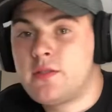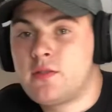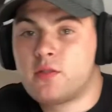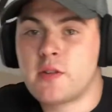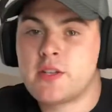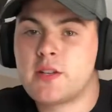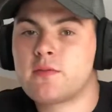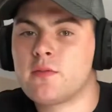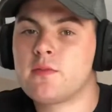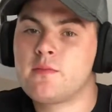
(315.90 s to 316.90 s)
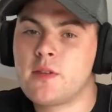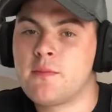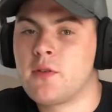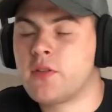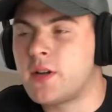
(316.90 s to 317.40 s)
Dwayne Johnson, well, they're
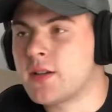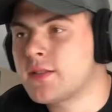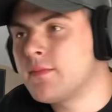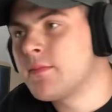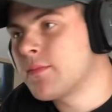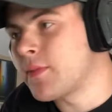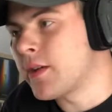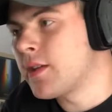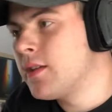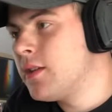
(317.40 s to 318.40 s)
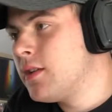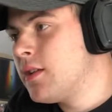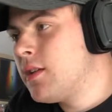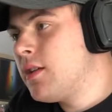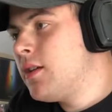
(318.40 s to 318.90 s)
both awesome, but.
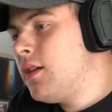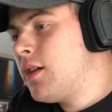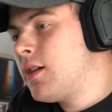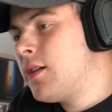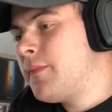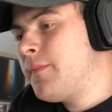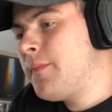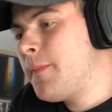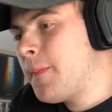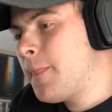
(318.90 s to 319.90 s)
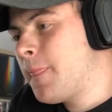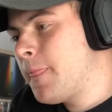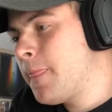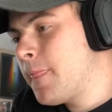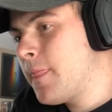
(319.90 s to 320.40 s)
All
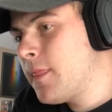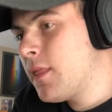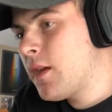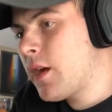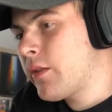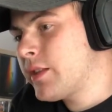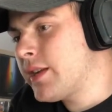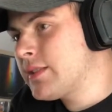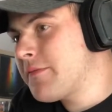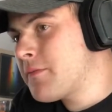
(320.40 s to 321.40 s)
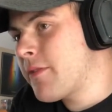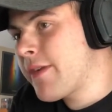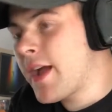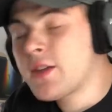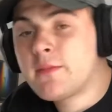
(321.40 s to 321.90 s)
right, well, that is it for my
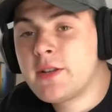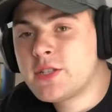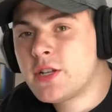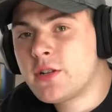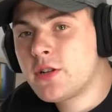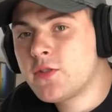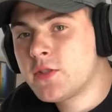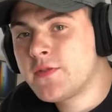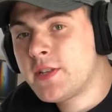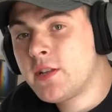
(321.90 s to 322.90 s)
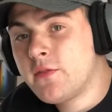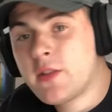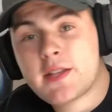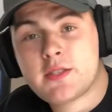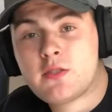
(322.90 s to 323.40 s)
reaction to my Jungle Cruise video. If you
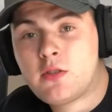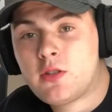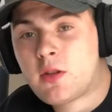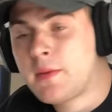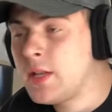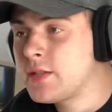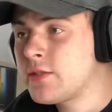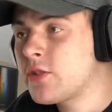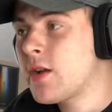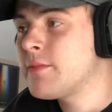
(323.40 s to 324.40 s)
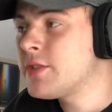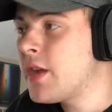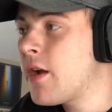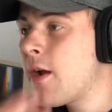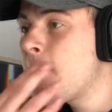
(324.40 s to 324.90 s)
guys enjoyed, drop a like, subscribe, and share.